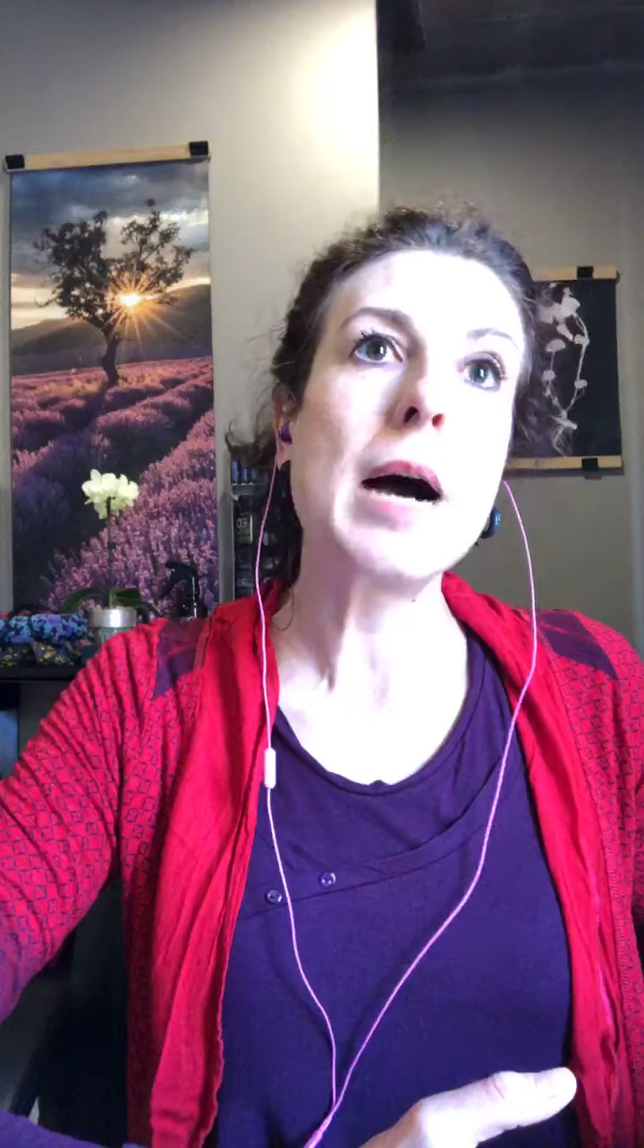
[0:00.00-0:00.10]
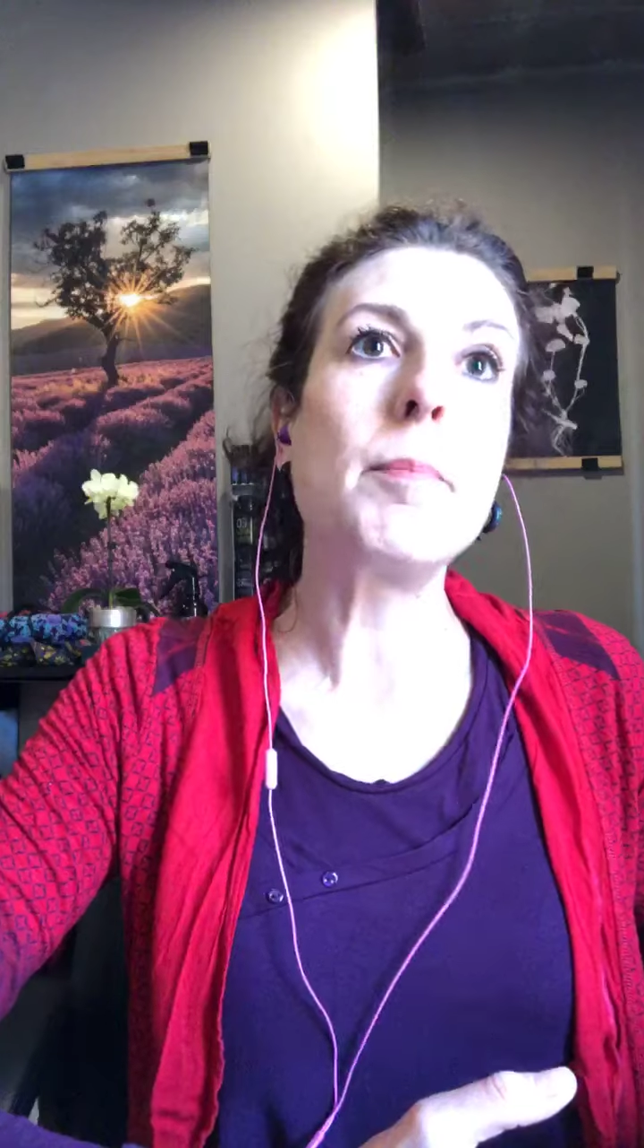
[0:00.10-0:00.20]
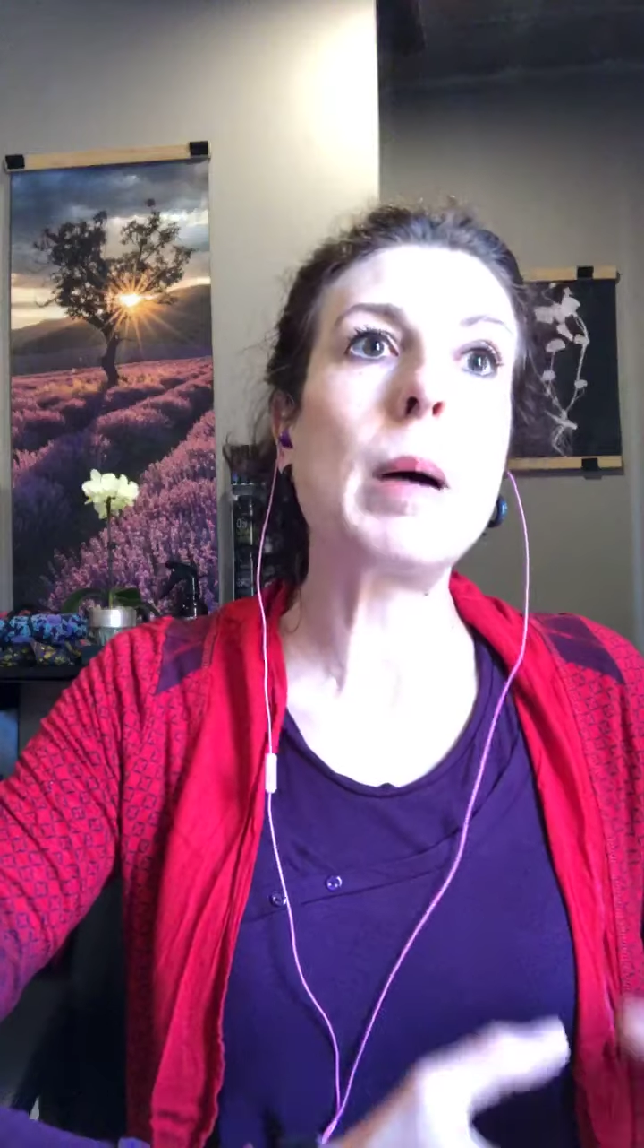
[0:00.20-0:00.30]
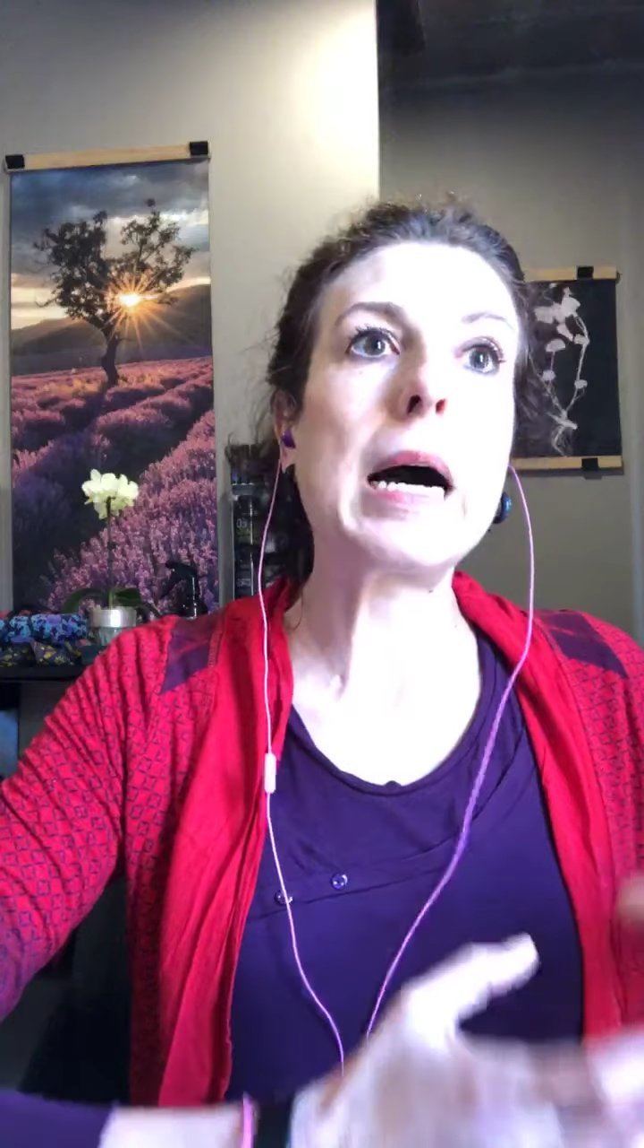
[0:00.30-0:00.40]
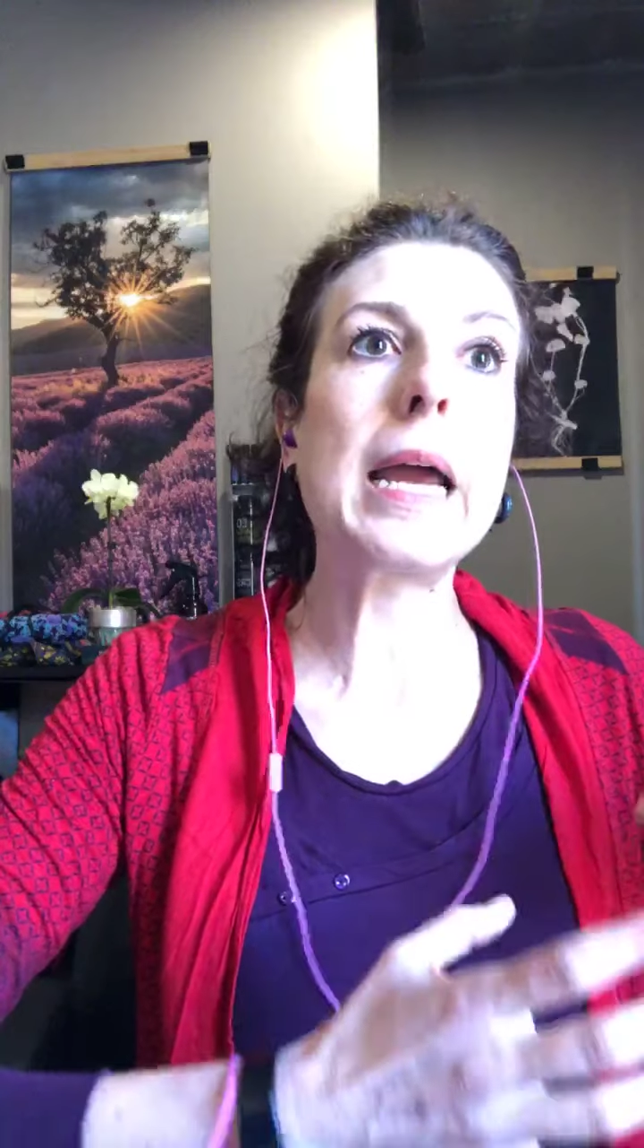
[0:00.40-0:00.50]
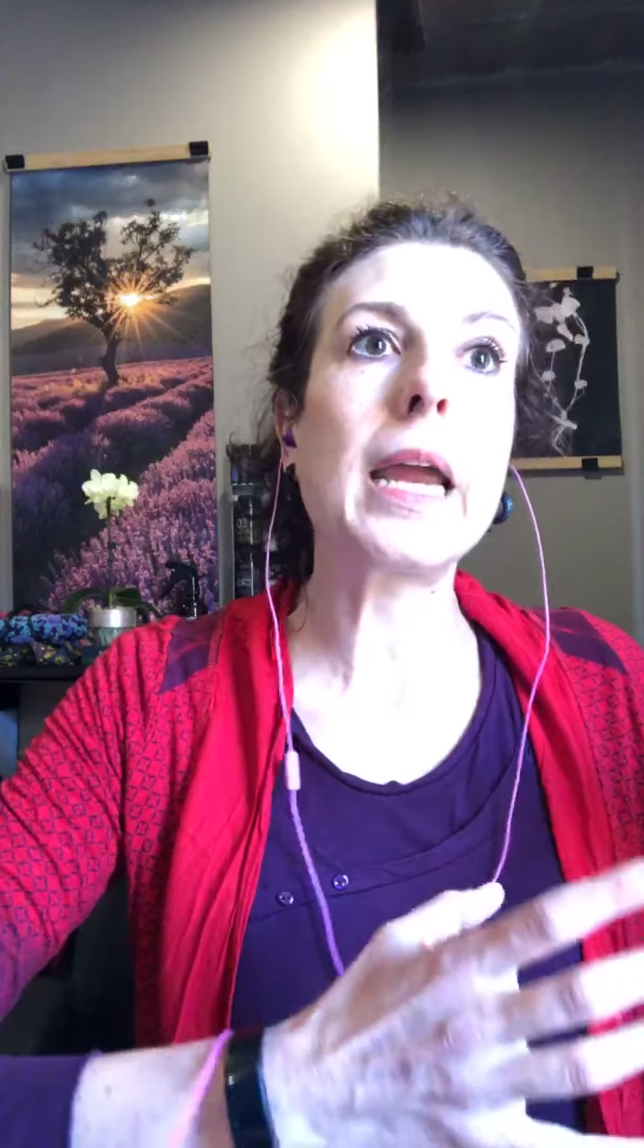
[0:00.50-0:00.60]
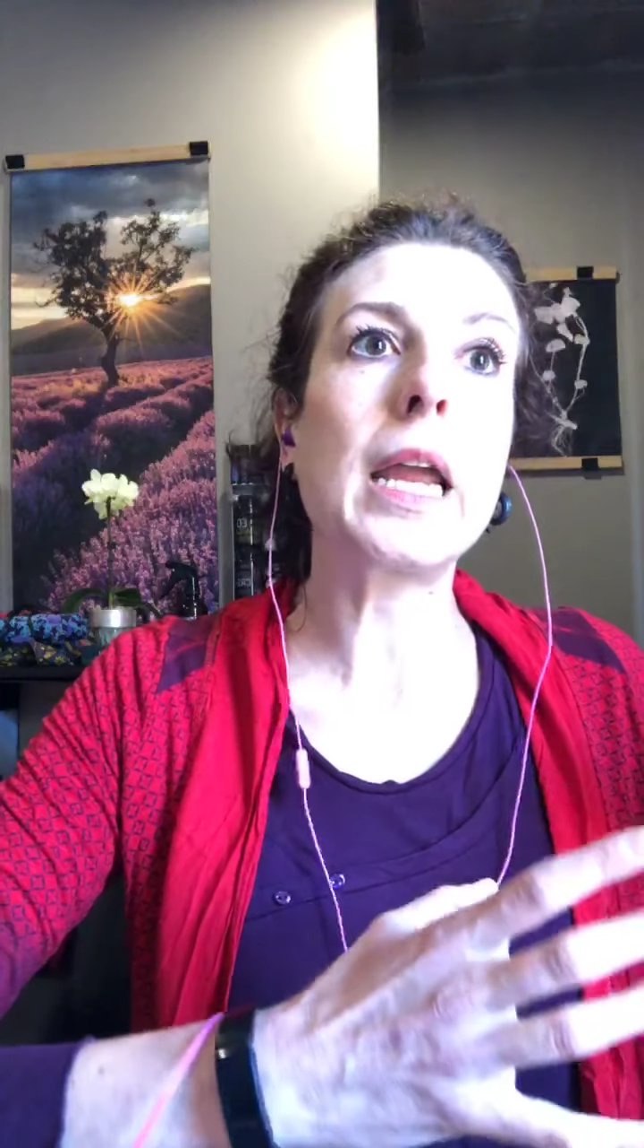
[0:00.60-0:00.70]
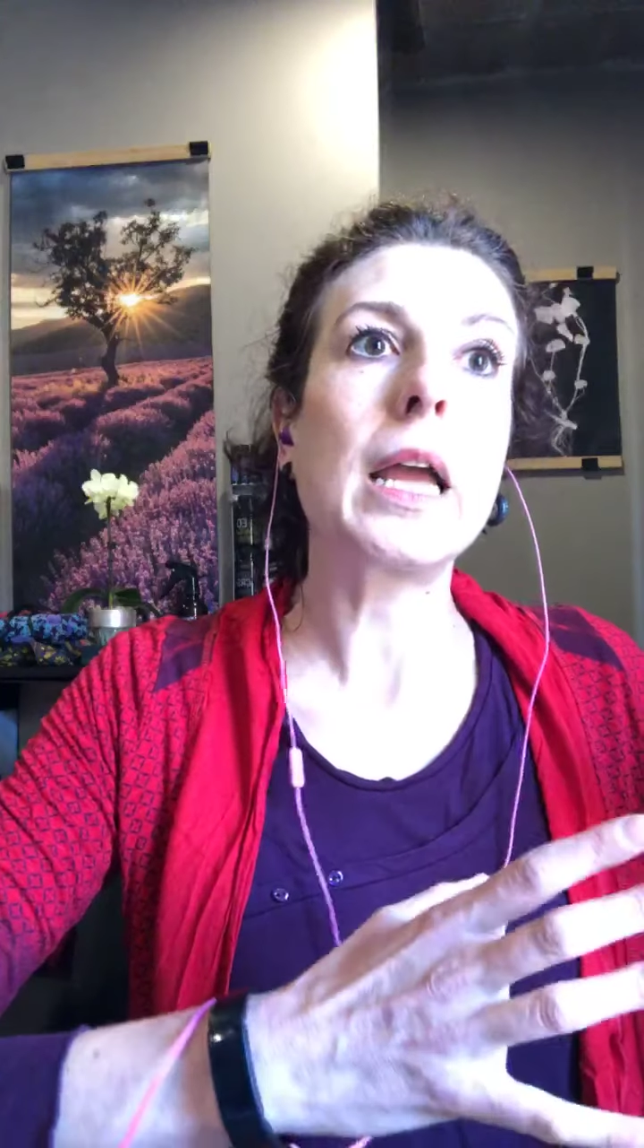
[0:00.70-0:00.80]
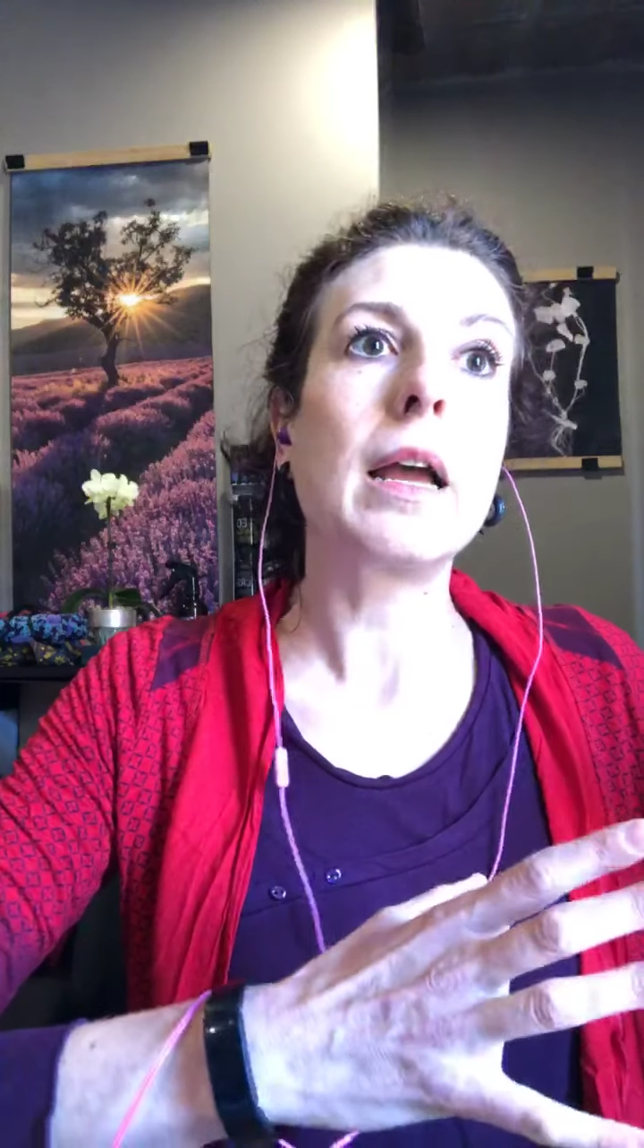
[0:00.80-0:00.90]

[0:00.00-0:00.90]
by